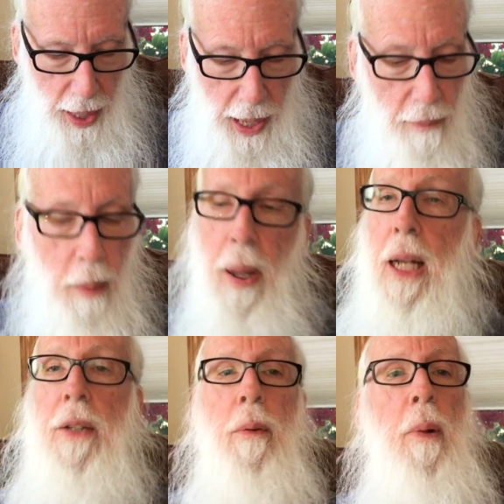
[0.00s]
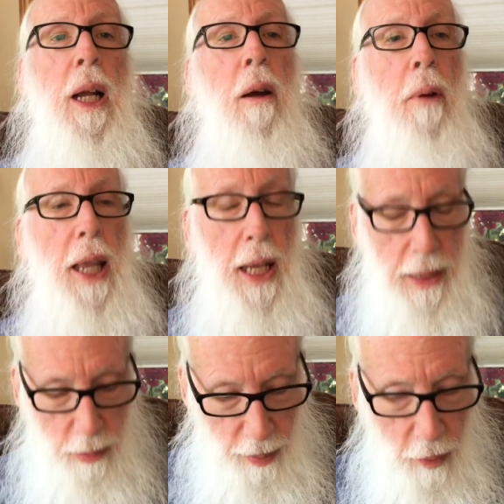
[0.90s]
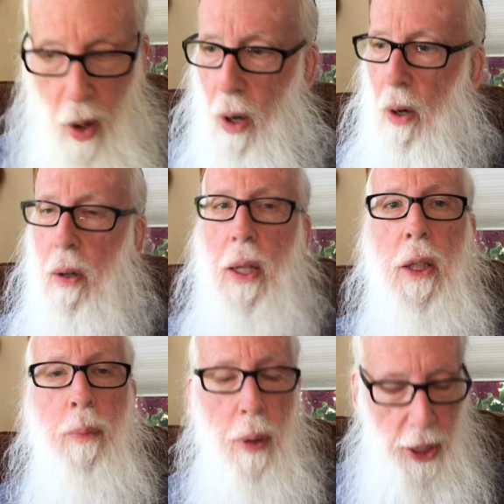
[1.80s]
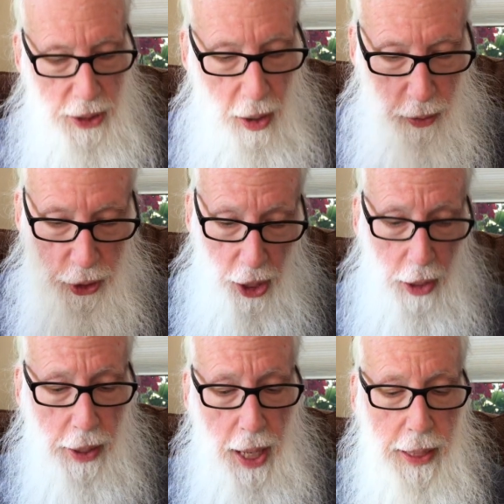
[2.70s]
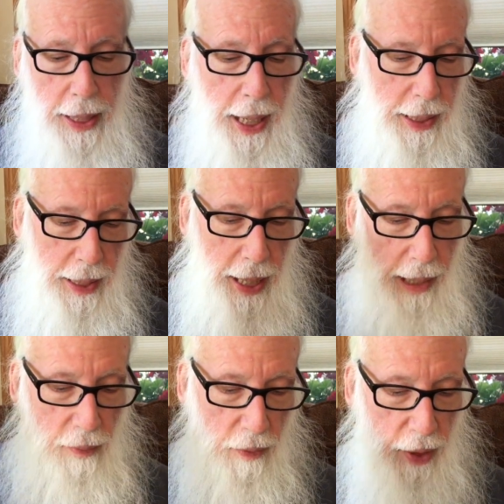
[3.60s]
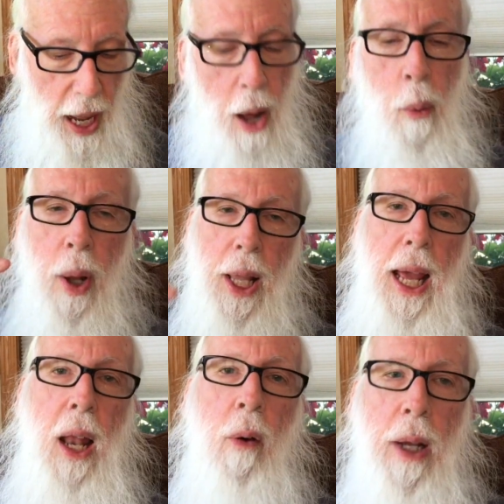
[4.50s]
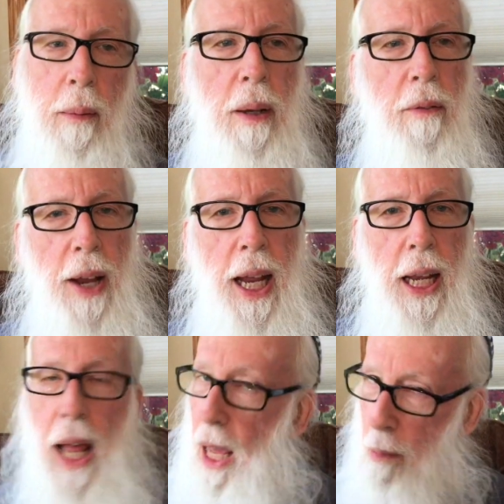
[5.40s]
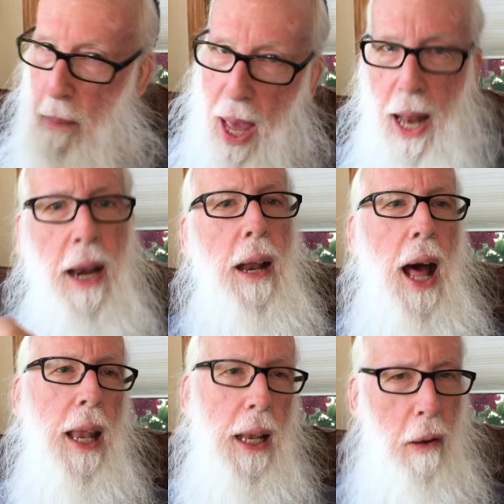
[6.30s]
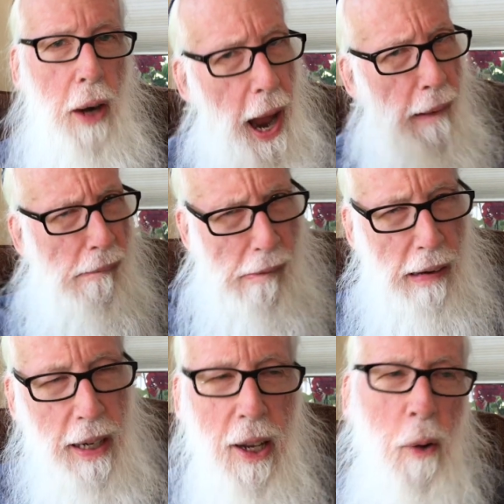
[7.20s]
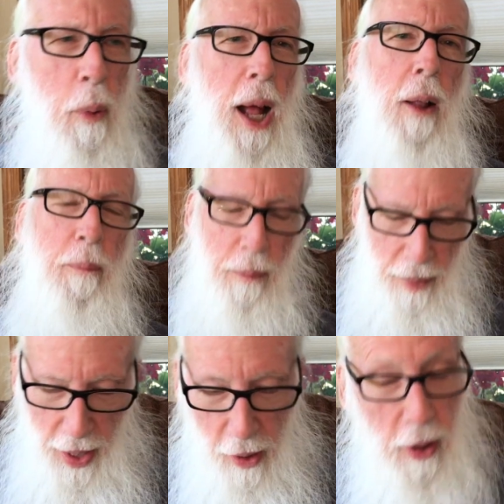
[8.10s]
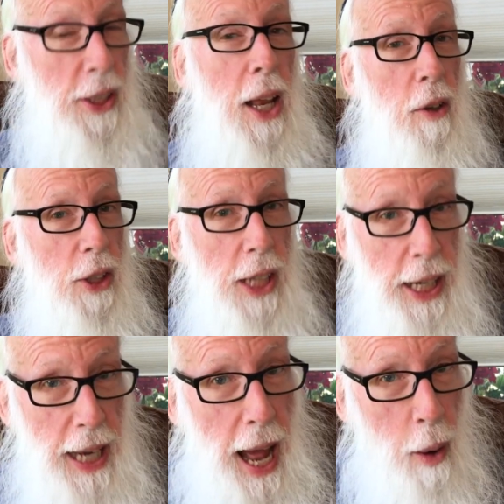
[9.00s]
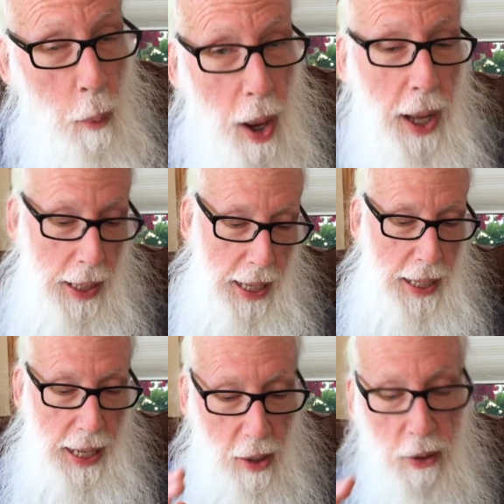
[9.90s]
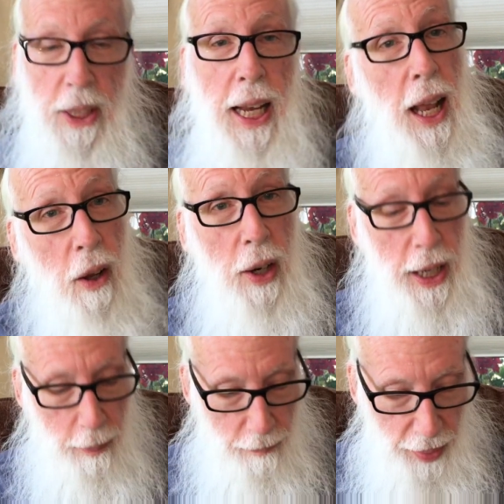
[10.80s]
Everybody's familiar with this. We've all heard this preached Thou shalt not take the name of Yahweh thy Elohim in vain. Amen. Hallelujah. Well, of course, they don't say Yahweh and they don't say Elohim.